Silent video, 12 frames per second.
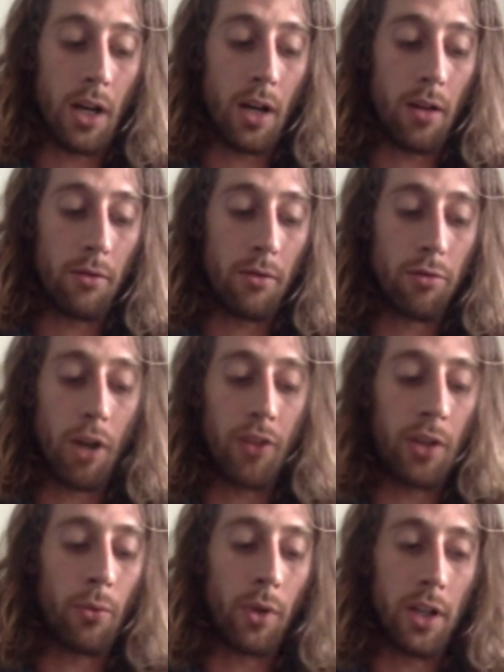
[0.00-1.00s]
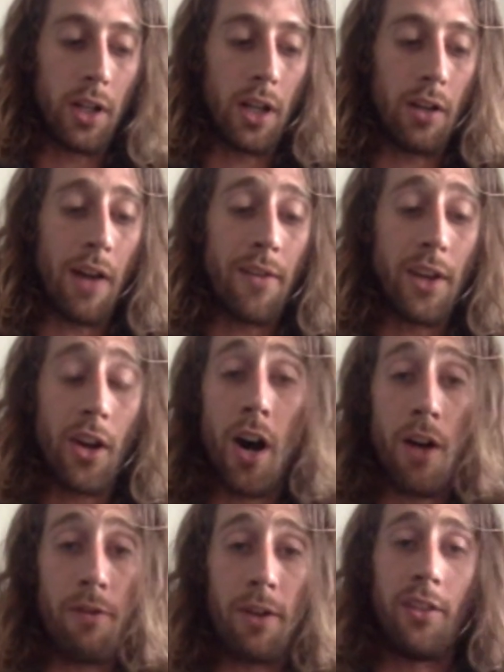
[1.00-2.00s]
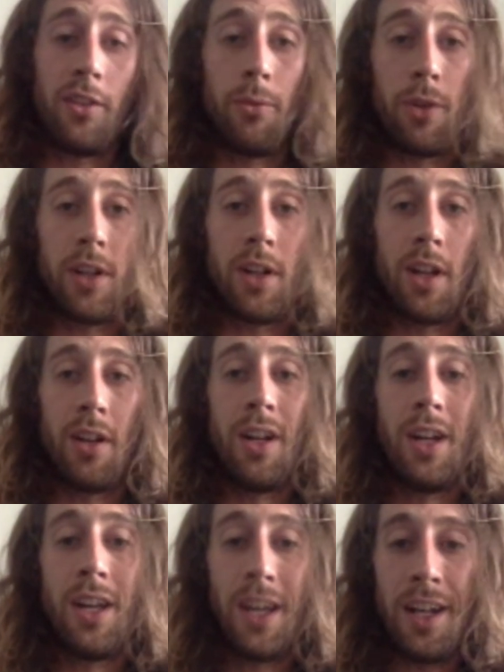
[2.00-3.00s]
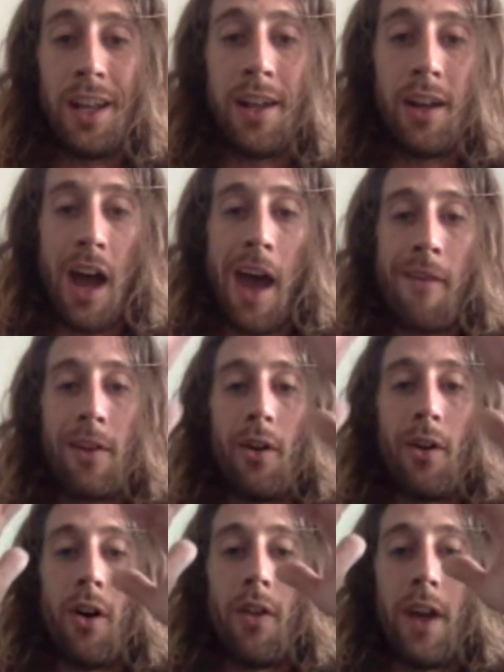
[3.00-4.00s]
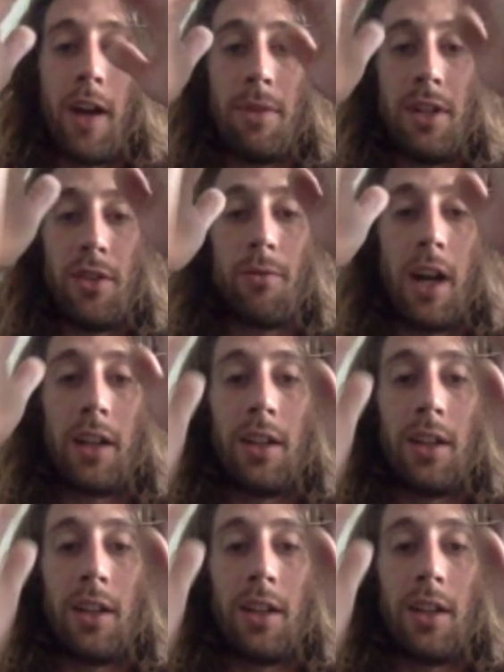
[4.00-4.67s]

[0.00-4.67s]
trusting one another, having confidence in one another, and then having all that be directed